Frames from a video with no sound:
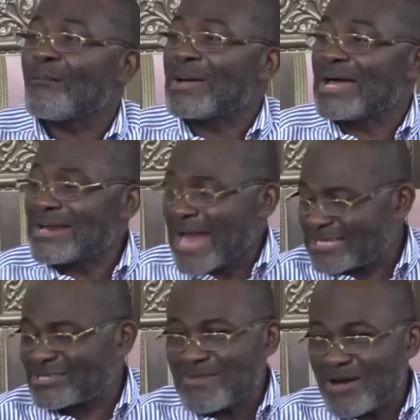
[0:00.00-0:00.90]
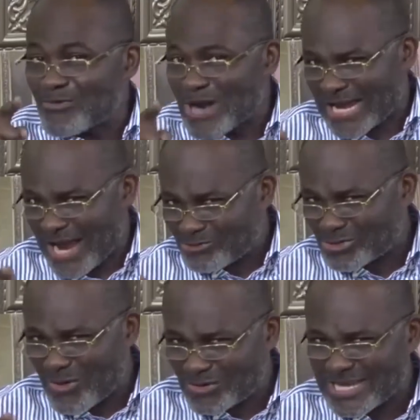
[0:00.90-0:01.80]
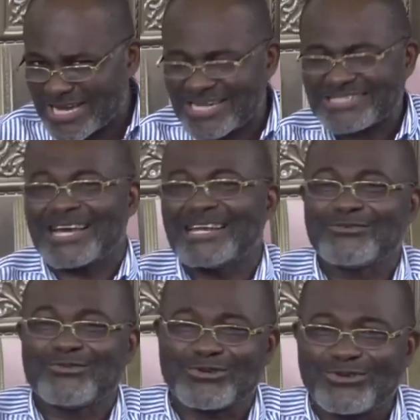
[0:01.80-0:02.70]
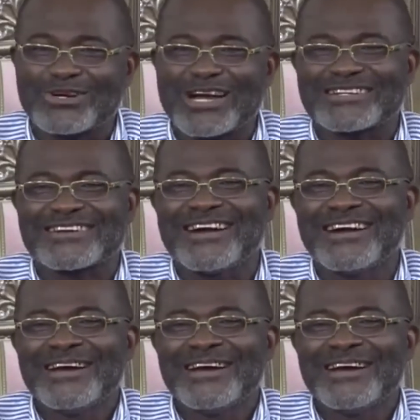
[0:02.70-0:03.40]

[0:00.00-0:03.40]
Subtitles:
Many ask me who account to say chale wo do kakra.